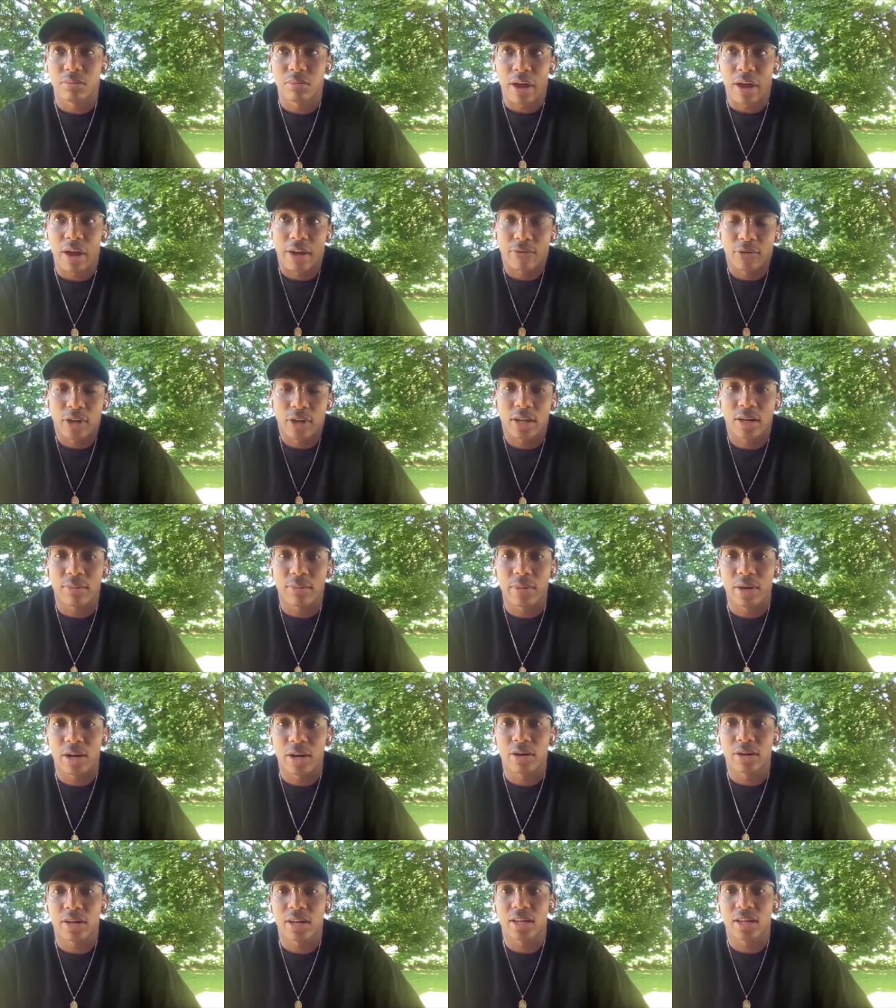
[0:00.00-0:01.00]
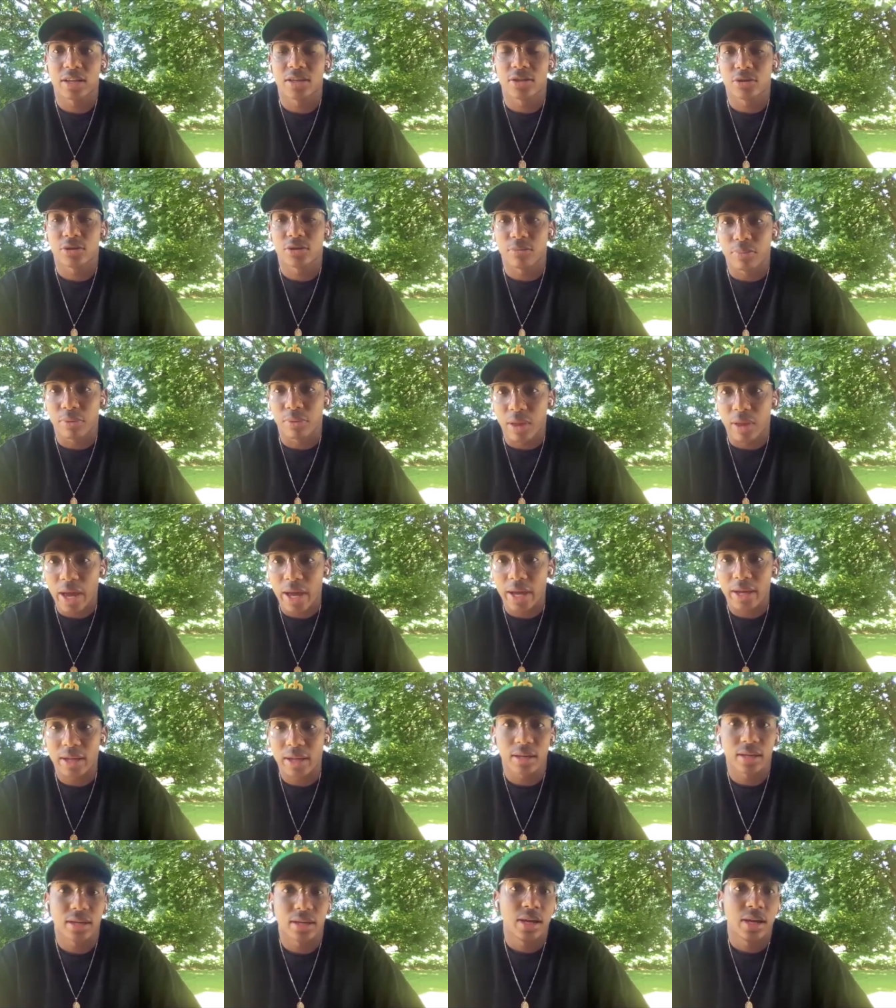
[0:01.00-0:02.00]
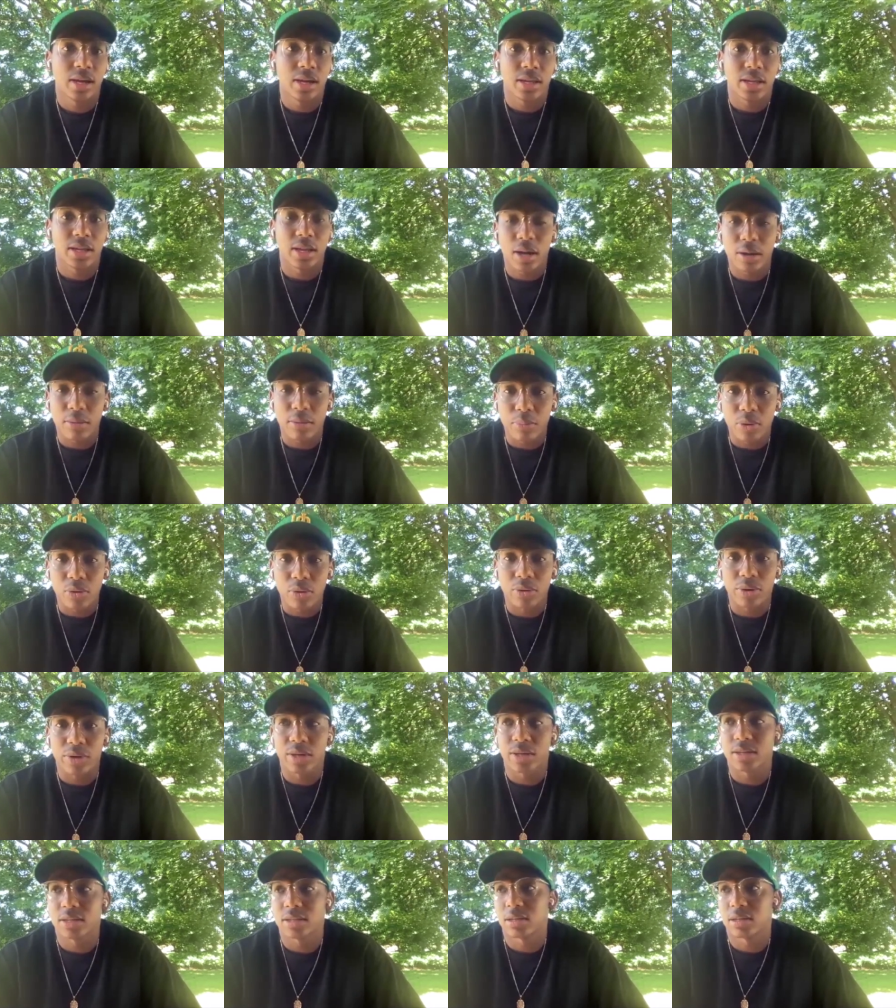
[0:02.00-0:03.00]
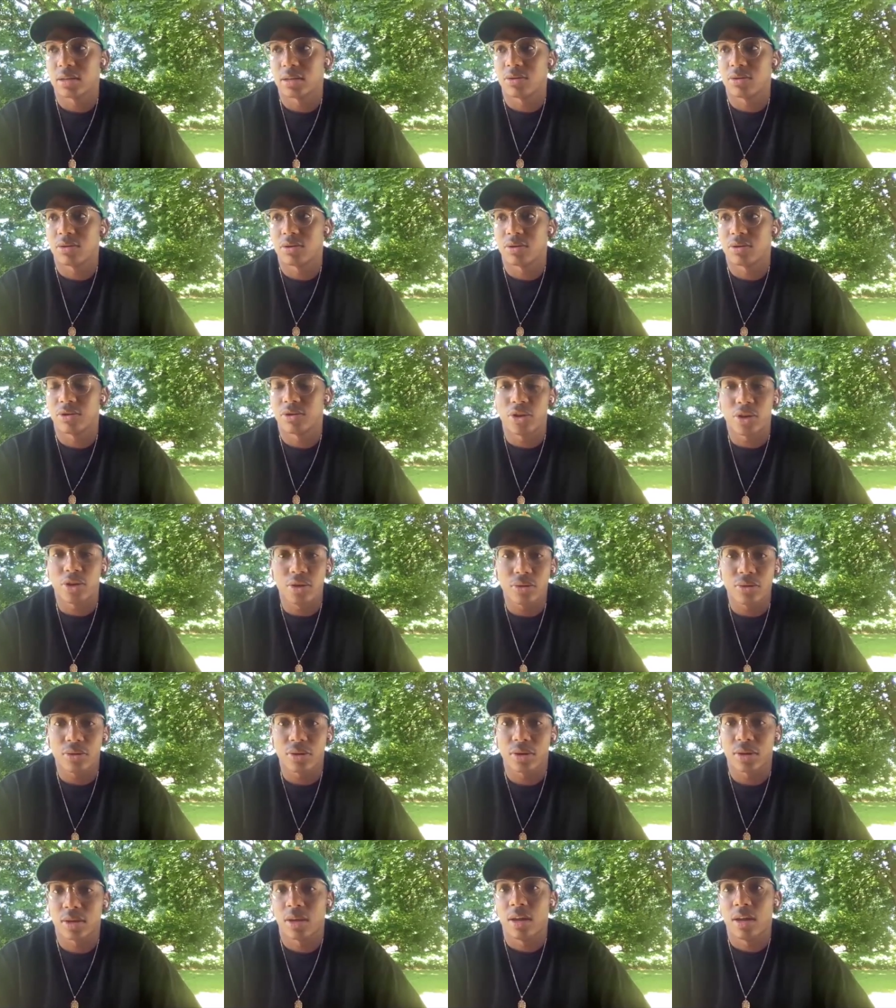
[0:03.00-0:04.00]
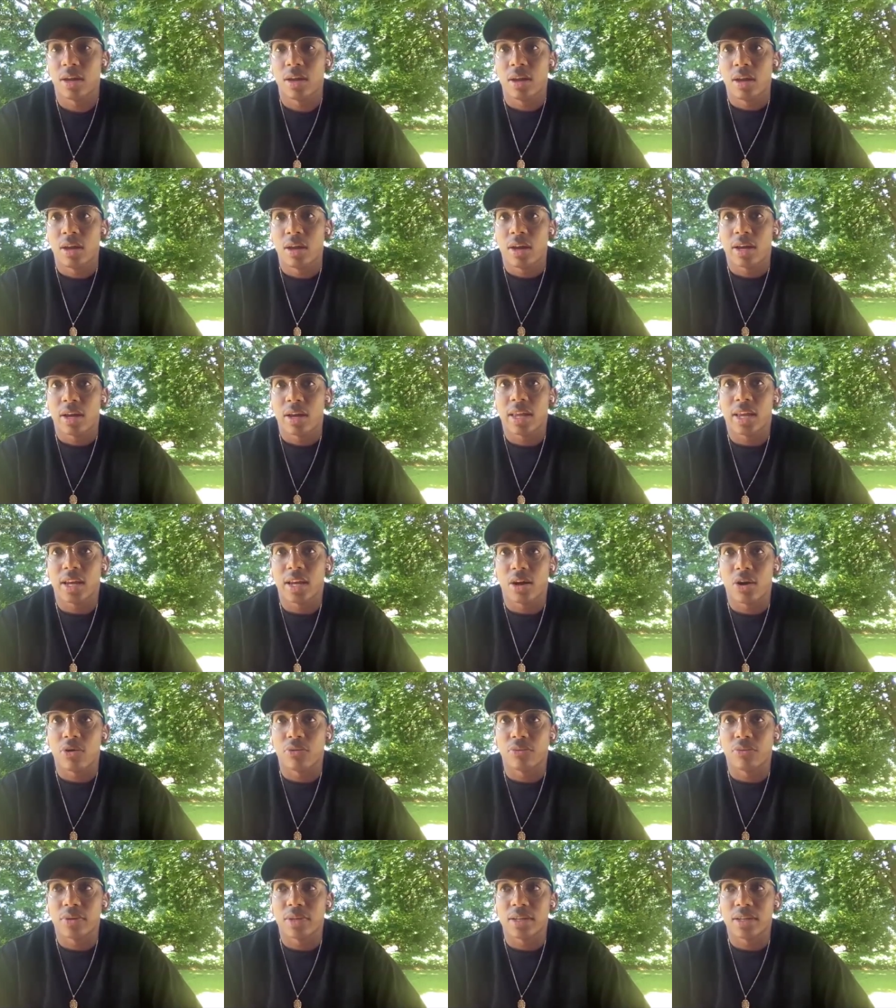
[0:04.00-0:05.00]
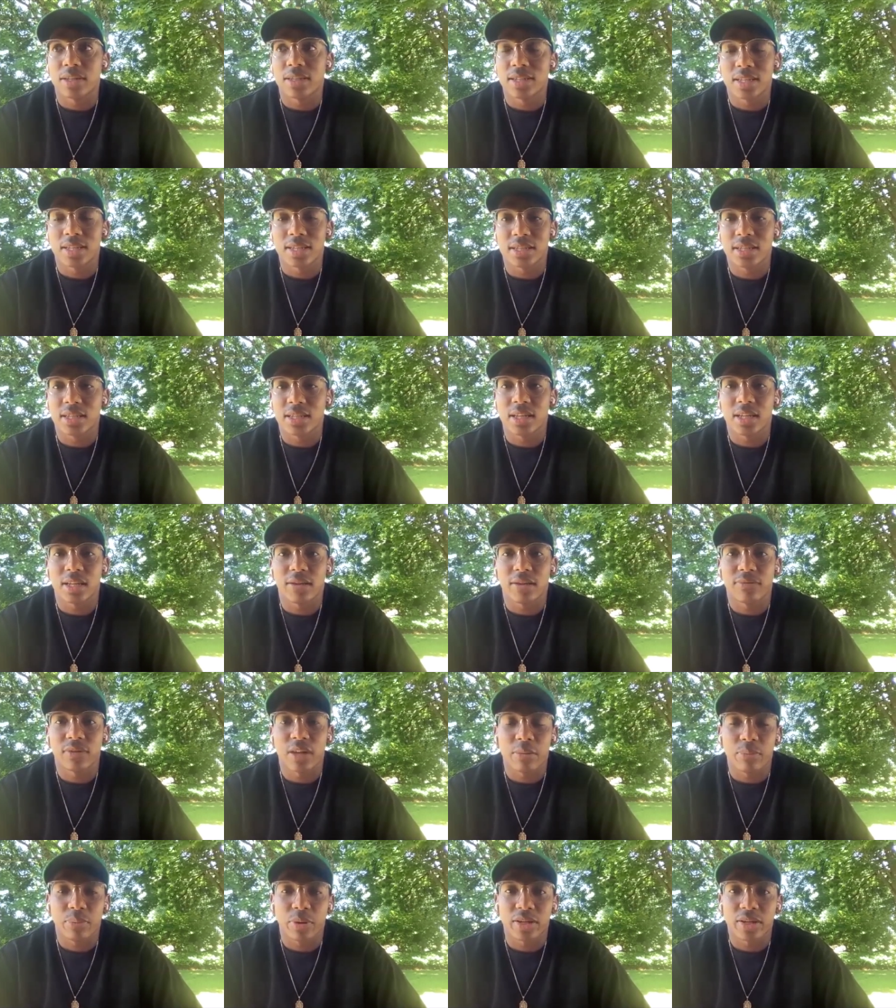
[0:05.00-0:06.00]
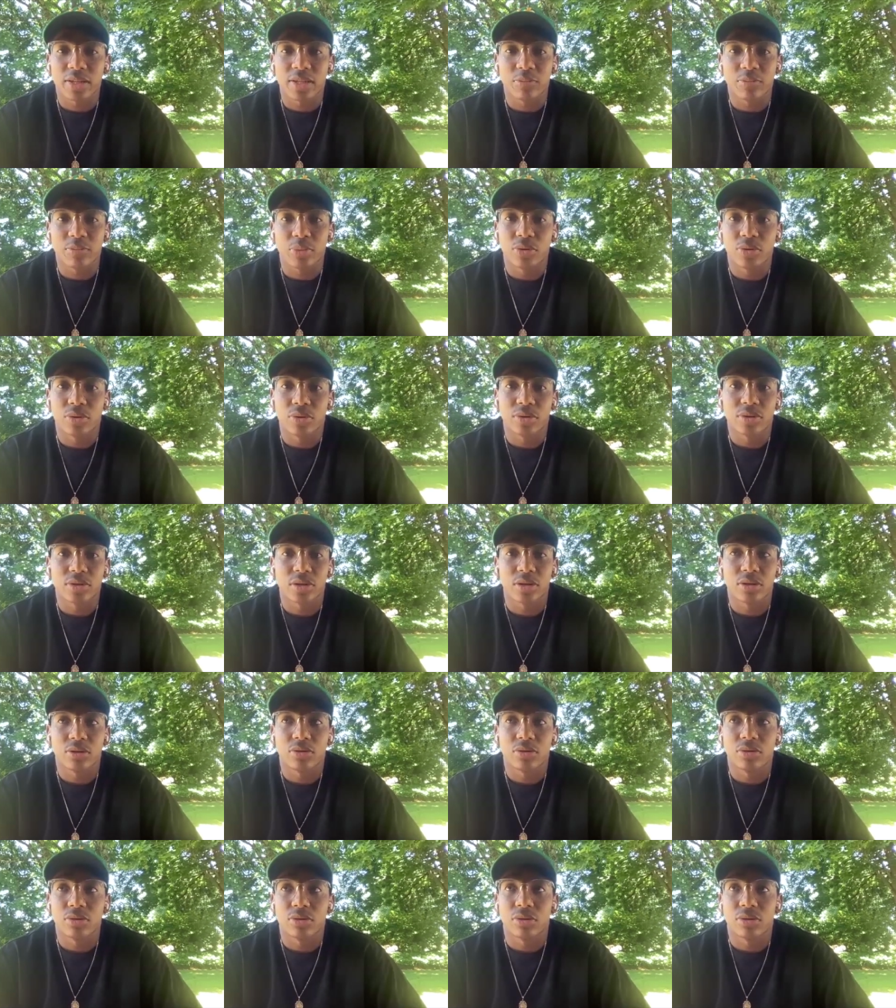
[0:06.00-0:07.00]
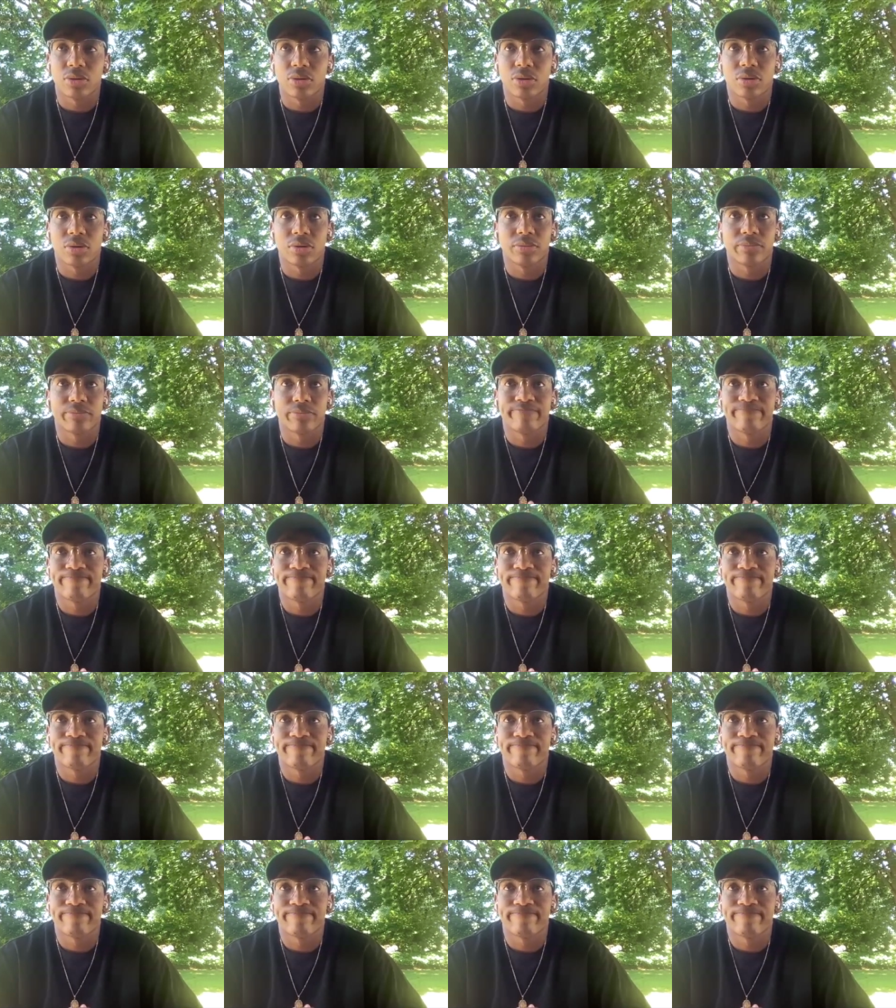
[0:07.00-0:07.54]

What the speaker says: African Americans or Black young boys or youth can only succeed if they play sports, or